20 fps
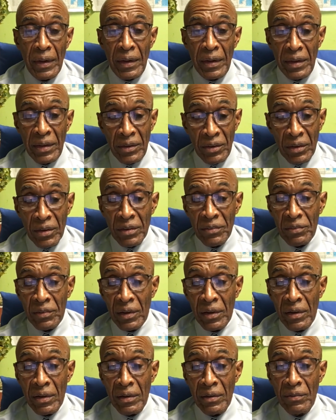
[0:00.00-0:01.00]
He could have
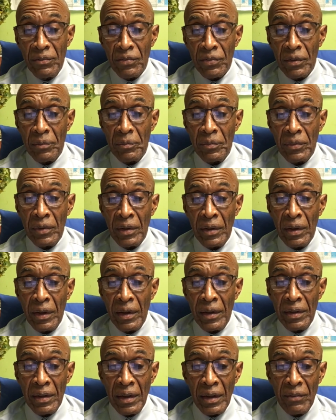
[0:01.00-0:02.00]
learned from
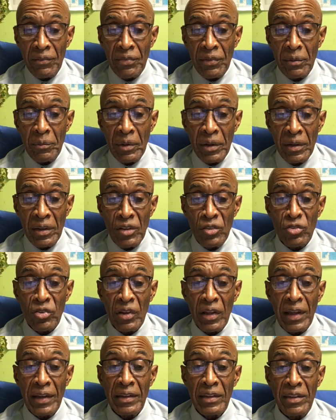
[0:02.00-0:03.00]
an
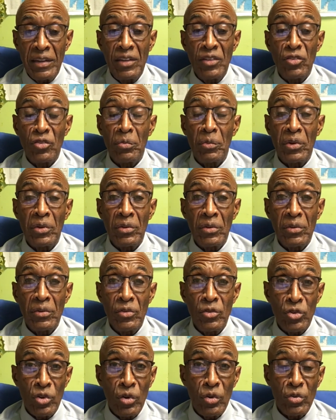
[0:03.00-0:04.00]
Israelite kinsman,
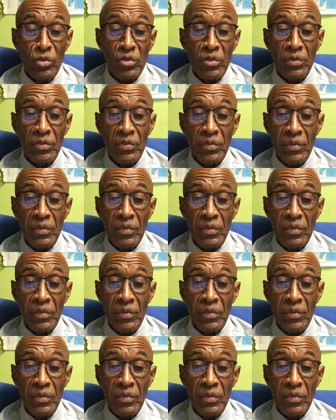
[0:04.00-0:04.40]
Joseph,